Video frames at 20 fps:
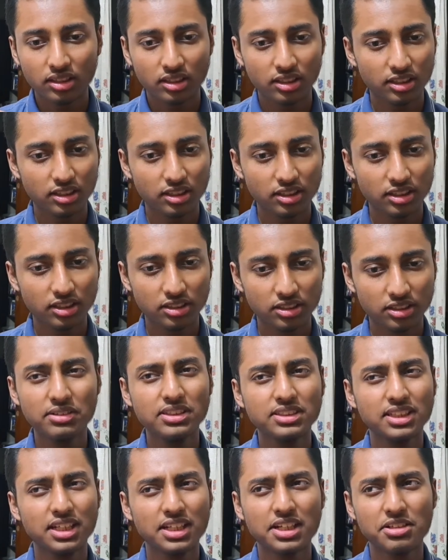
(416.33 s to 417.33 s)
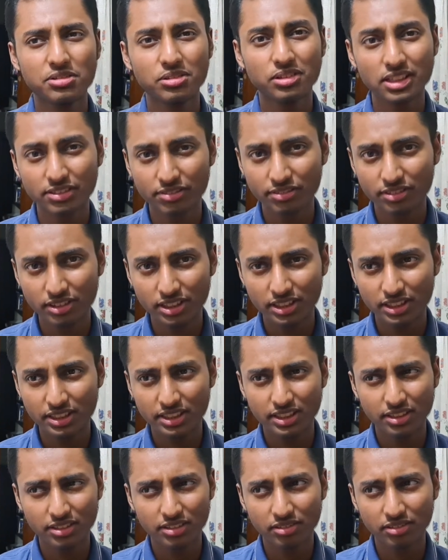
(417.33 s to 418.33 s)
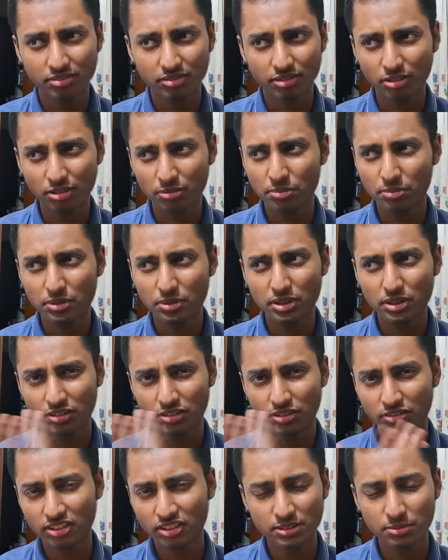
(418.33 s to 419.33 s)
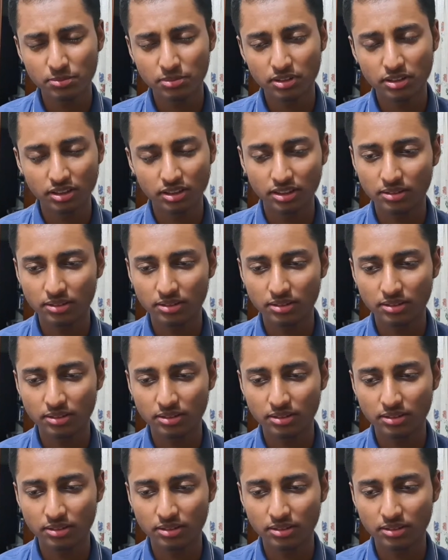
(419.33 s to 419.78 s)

So, anyways, I had to give a retake, not because of the leaks, but yeah,